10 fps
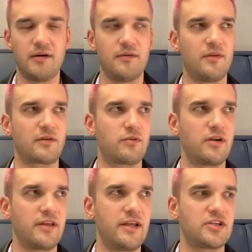Like
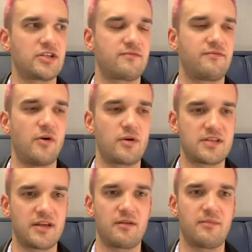really just
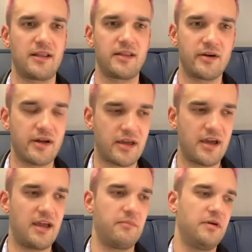focusing on my lyric
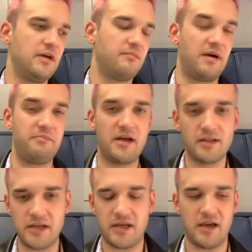game, my
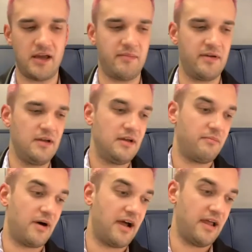melody game,
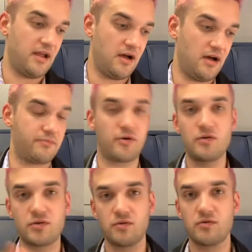my Pro
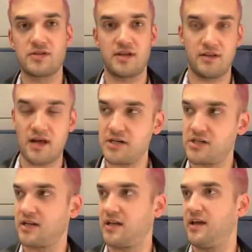Tools and
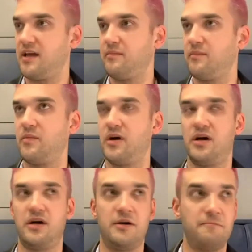Logic game,
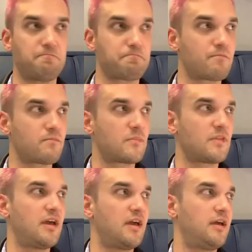
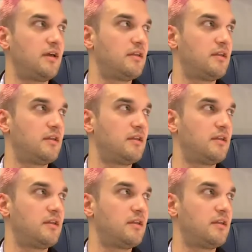and